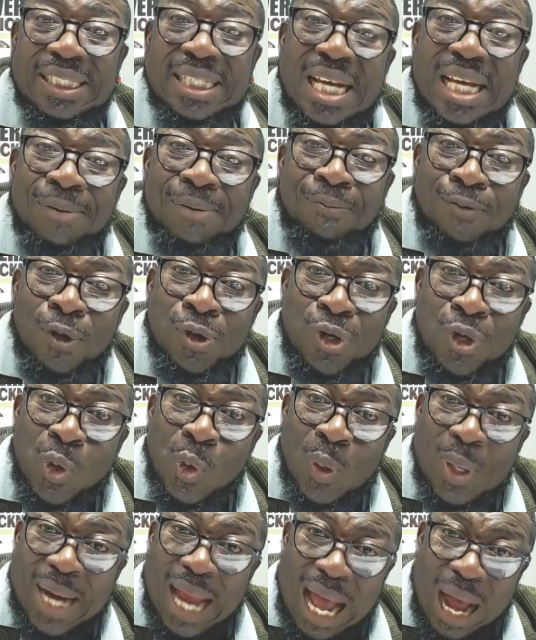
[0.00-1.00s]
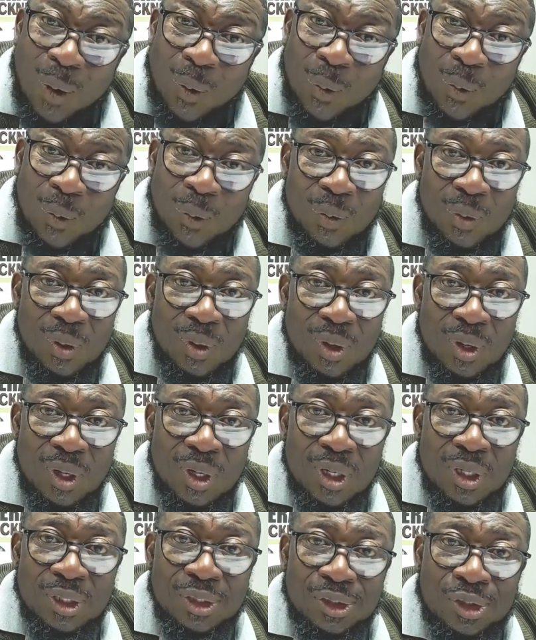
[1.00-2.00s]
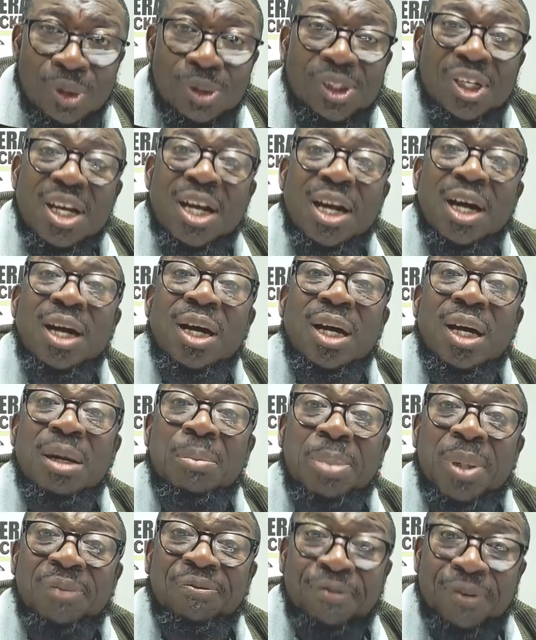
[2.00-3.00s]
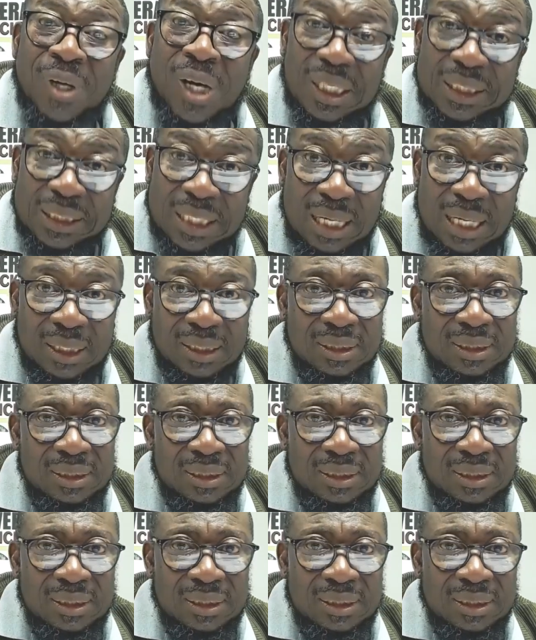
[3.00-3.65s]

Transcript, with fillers: there for you now to say, Abba, Father.